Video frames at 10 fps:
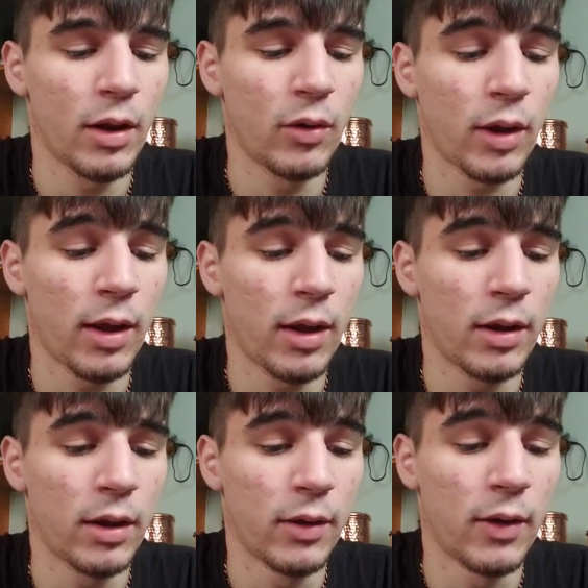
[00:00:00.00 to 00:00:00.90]
Okay,
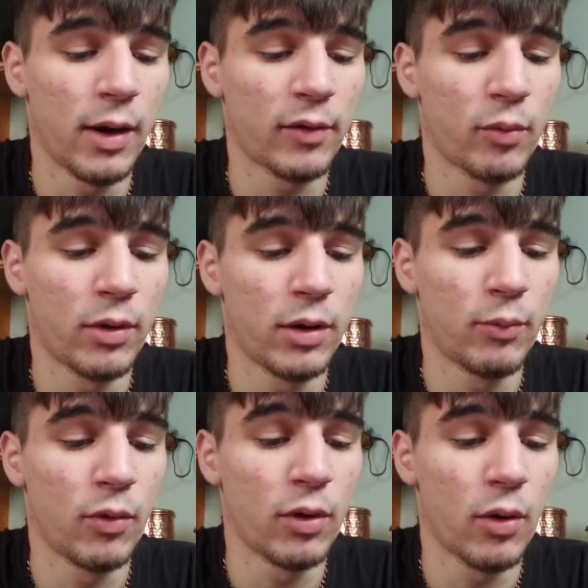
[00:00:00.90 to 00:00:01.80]
and the next one,
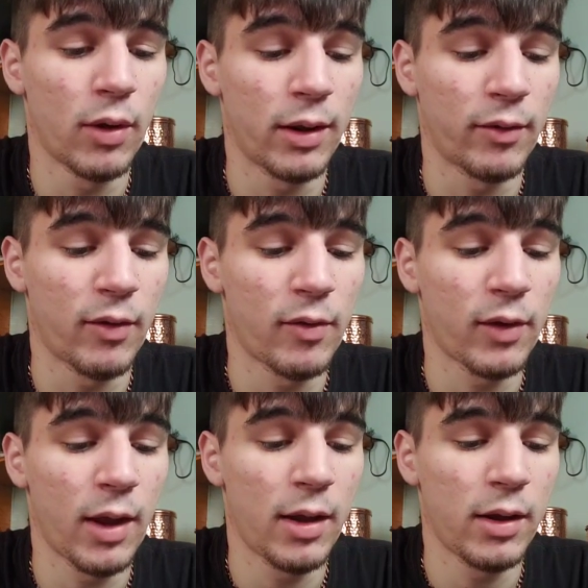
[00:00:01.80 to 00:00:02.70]
we'll go against this
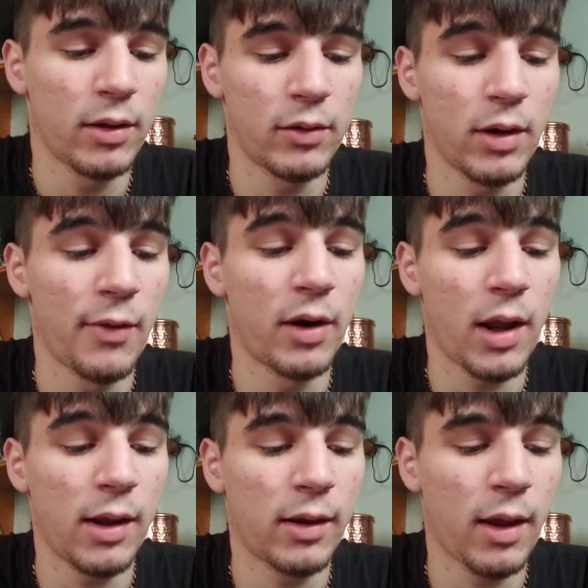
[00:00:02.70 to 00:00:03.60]
guy. Another
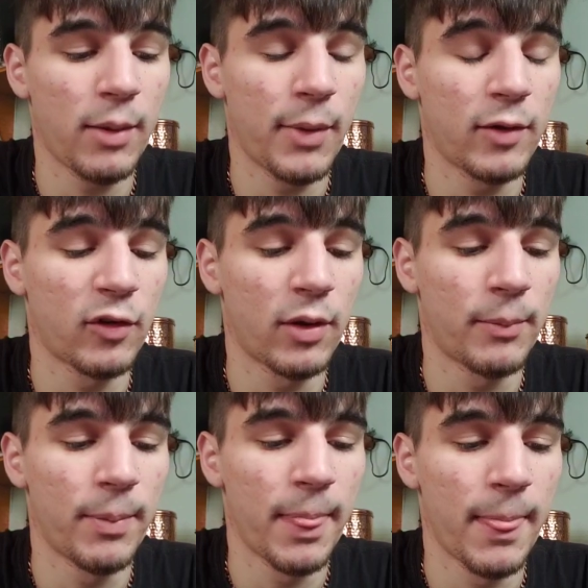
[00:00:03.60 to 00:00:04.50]
8K matchup.
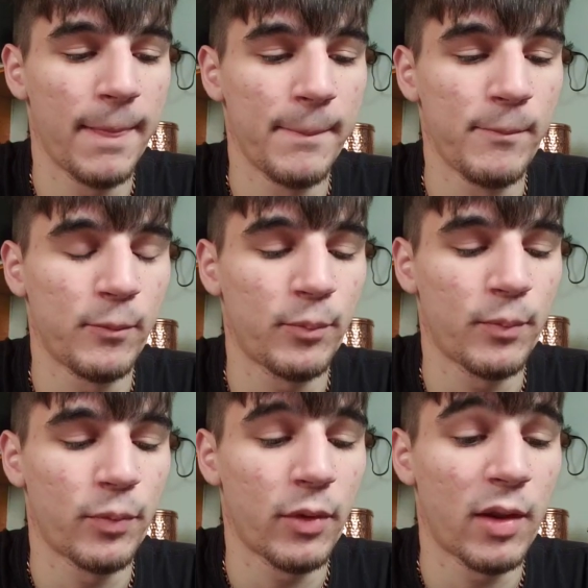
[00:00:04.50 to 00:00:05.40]

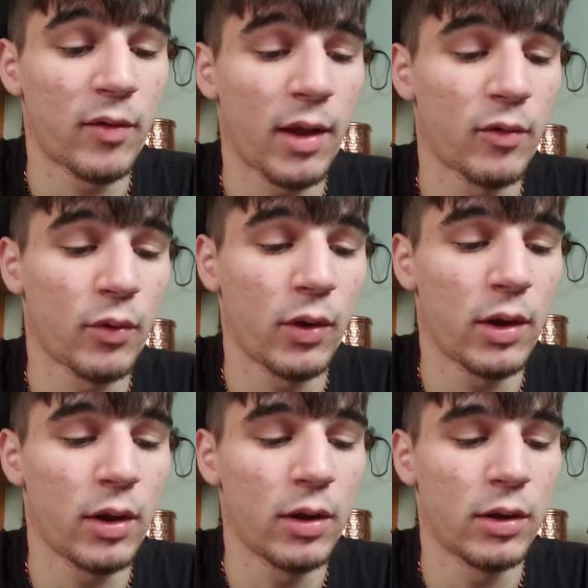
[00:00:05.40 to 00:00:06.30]
This guy's really
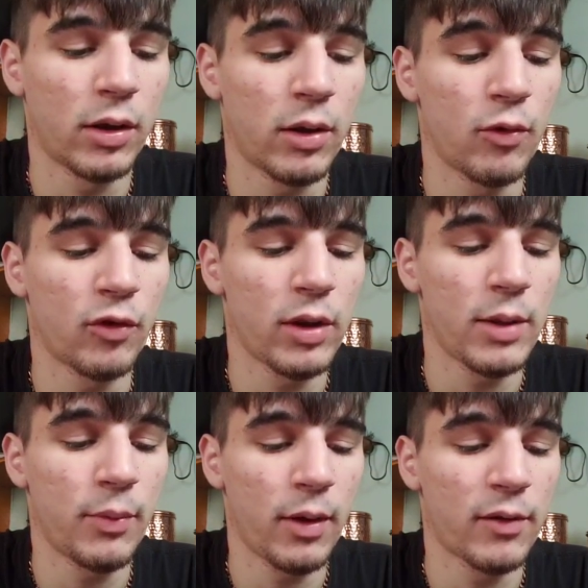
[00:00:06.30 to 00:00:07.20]
good. Usually he
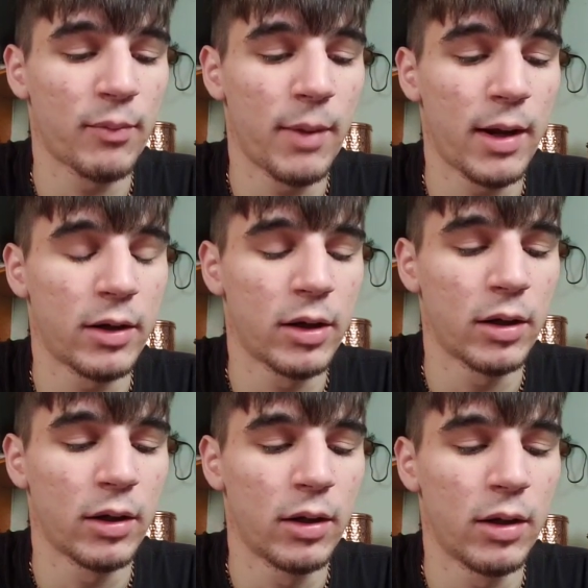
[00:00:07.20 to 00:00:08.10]
plays Miner.
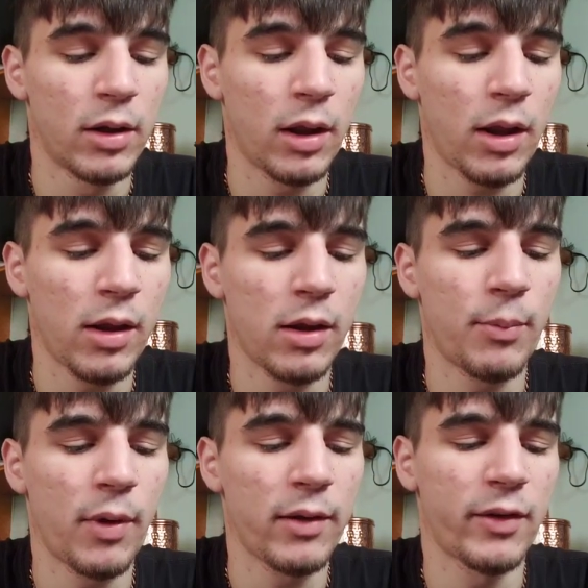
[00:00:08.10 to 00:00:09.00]
He
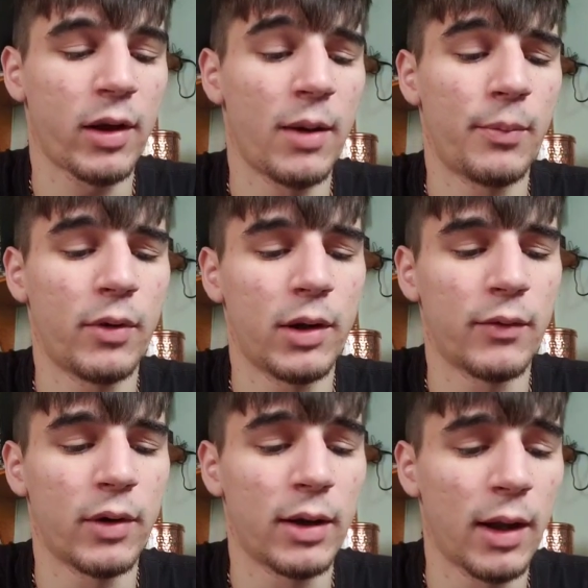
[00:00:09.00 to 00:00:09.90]
plays a couple of
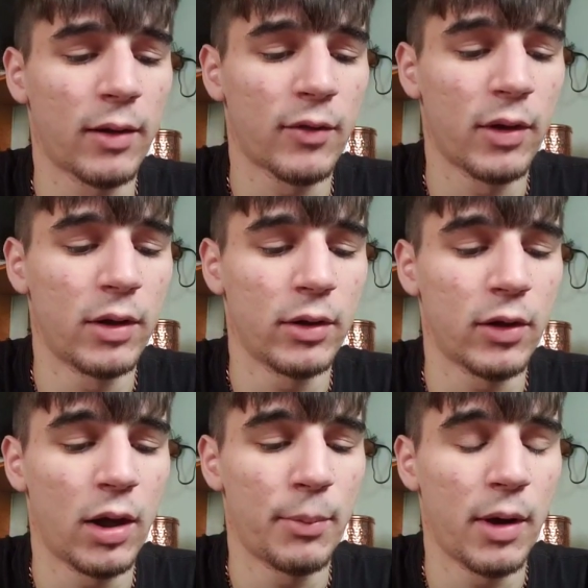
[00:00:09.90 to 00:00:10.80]
different decks on
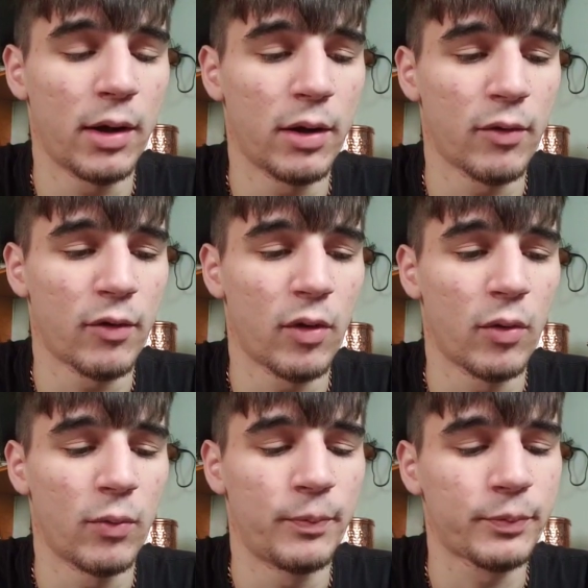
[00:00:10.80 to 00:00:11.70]
top ladders, so